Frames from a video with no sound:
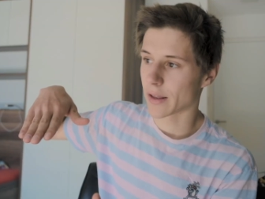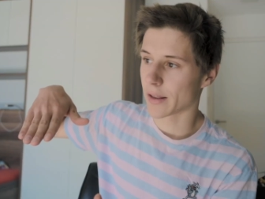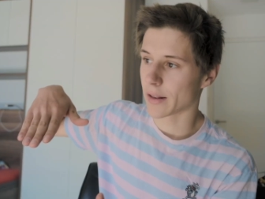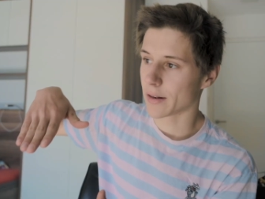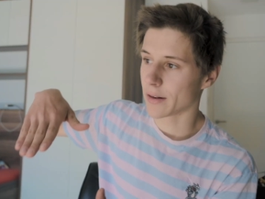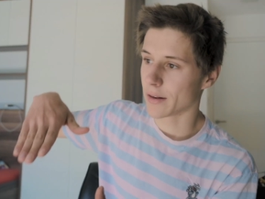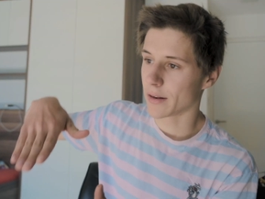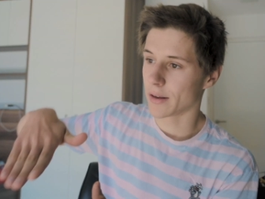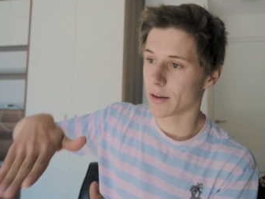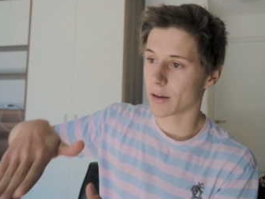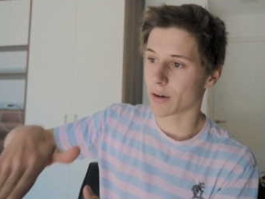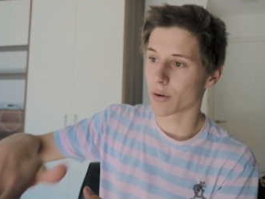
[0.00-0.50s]

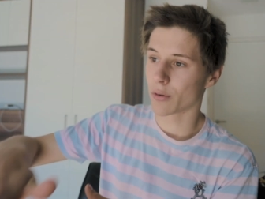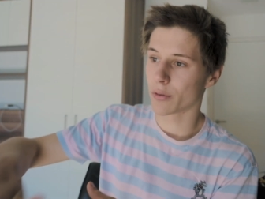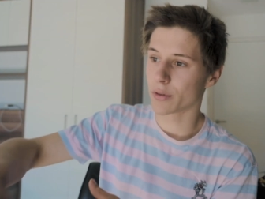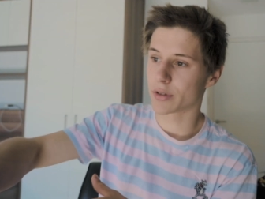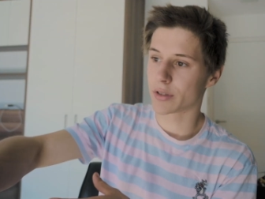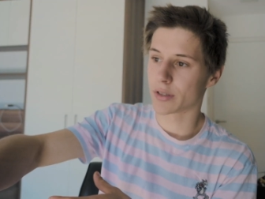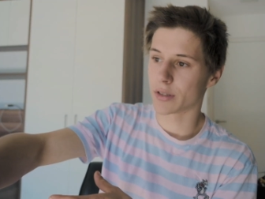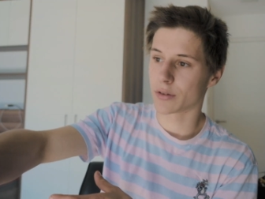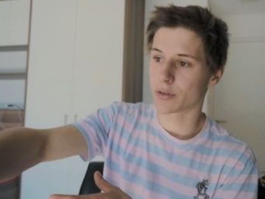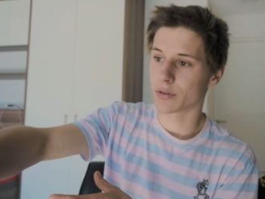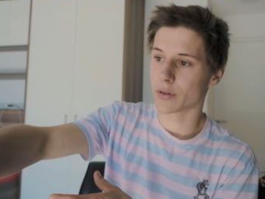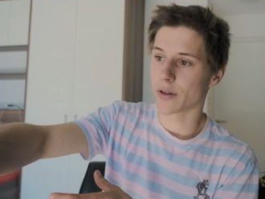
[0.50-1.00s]
then it
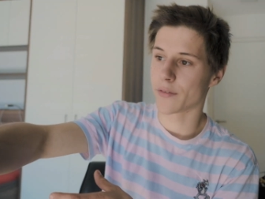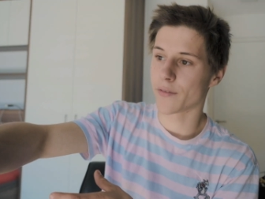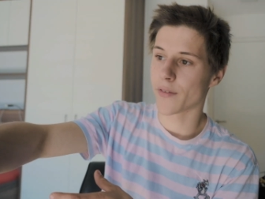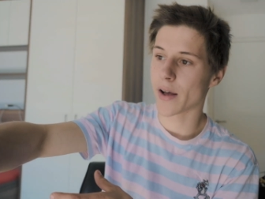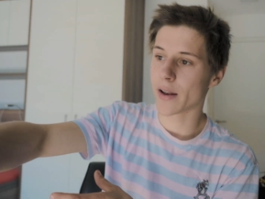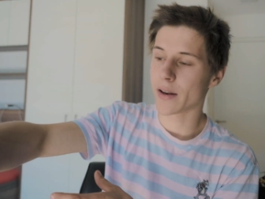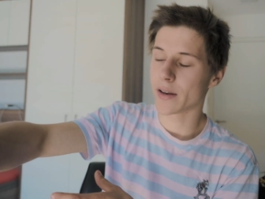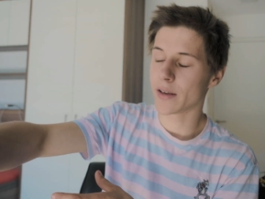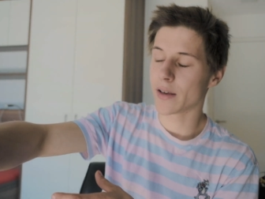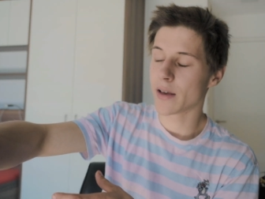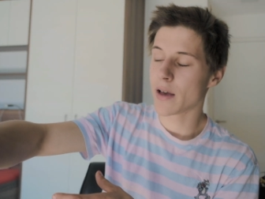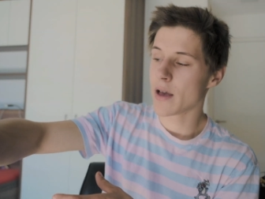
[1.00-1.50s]
goes into the
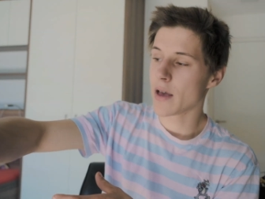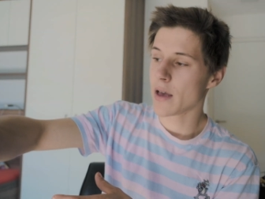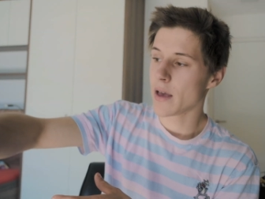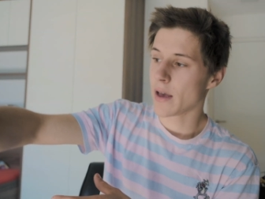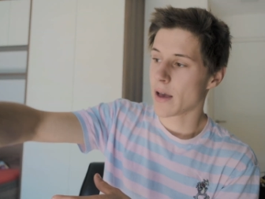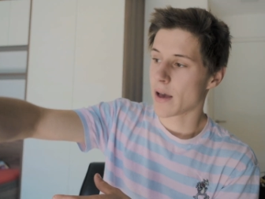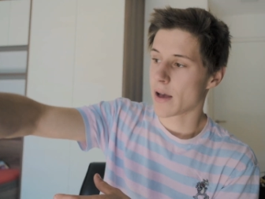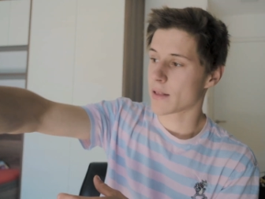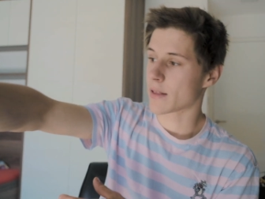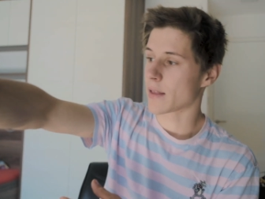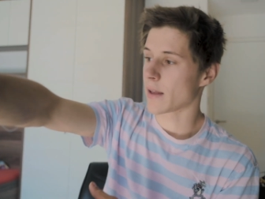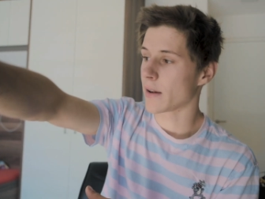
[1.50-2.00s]
valley
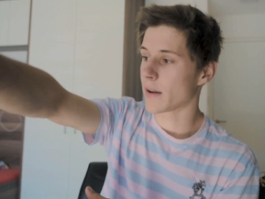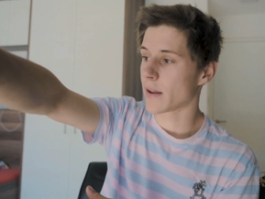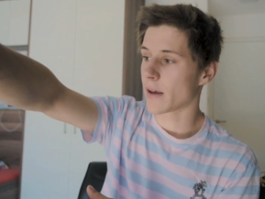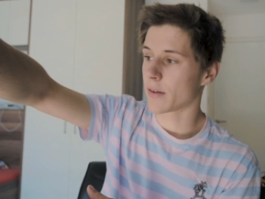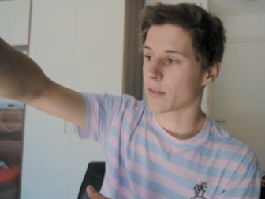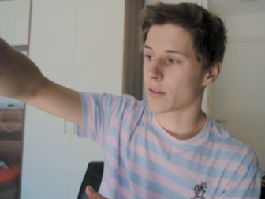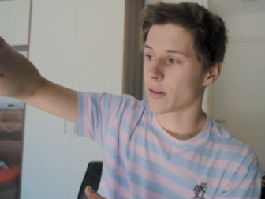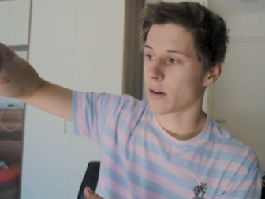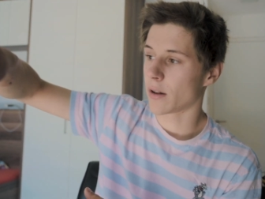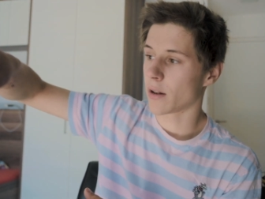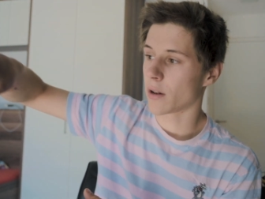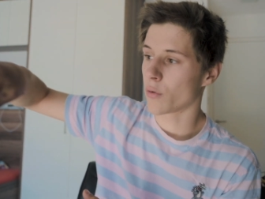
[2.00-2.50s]
and then
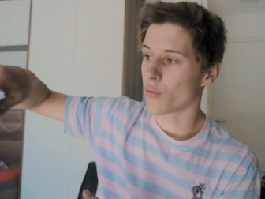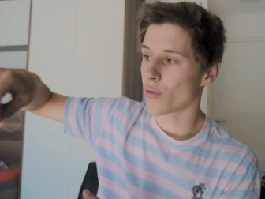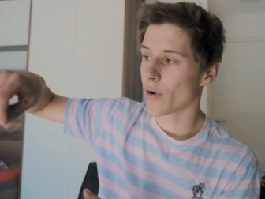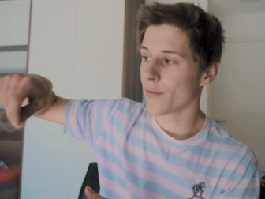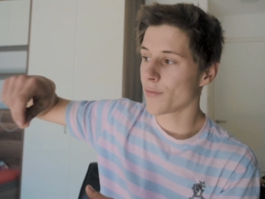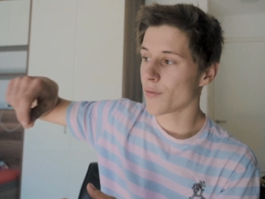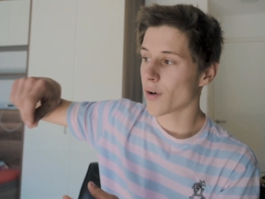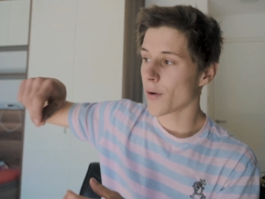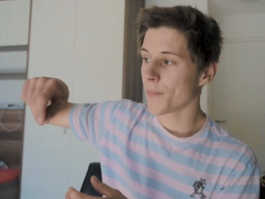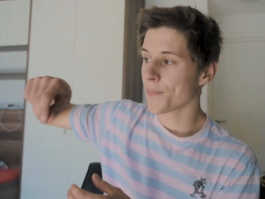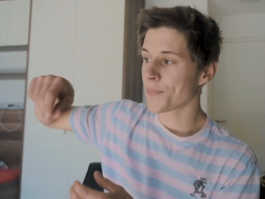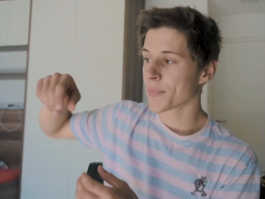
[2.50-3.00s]
there's a little
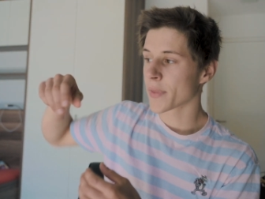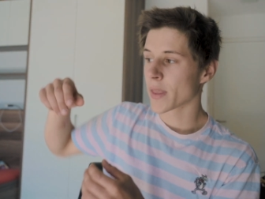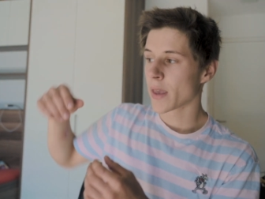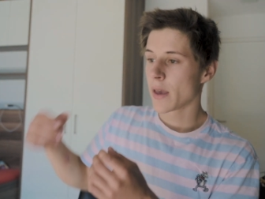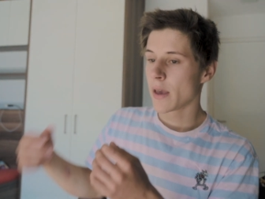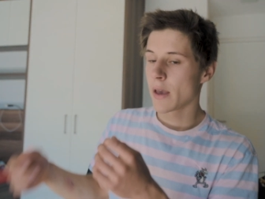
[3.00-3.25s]
river.